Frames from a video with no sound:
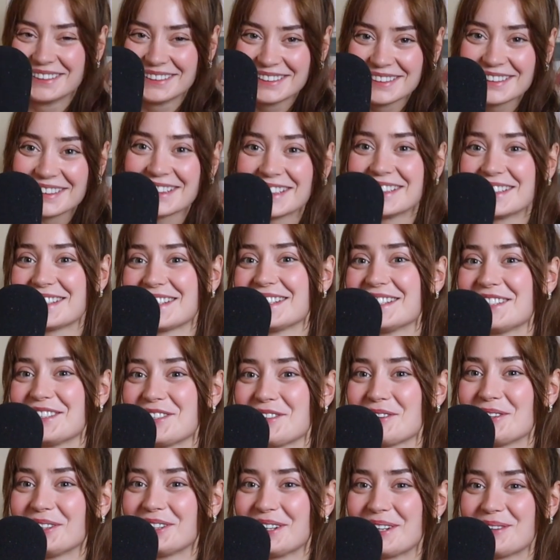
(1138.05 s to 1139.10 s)

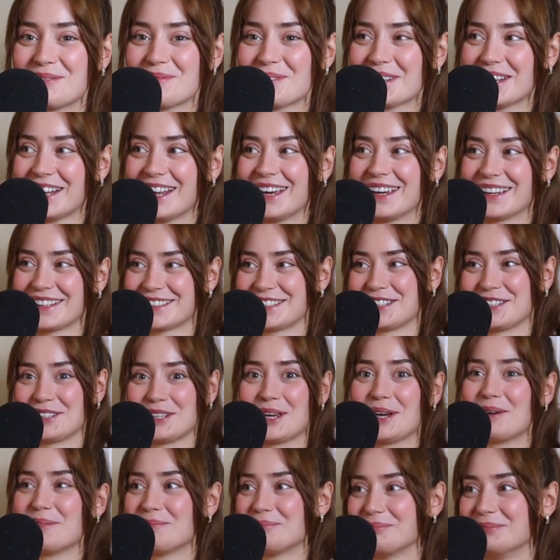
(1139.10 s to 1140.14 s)
They're gonna be like,
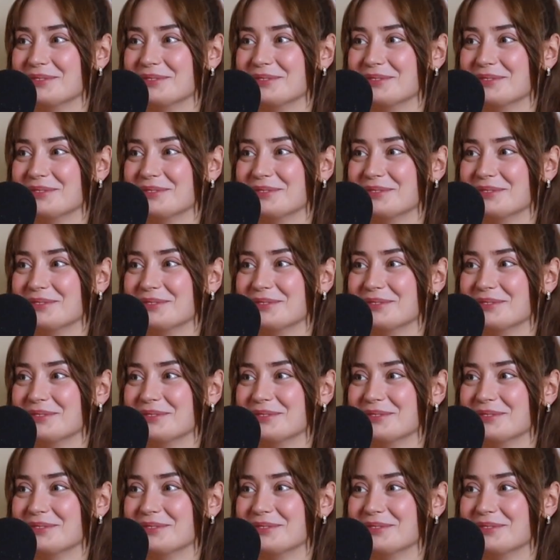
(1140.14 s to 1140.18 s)
skip.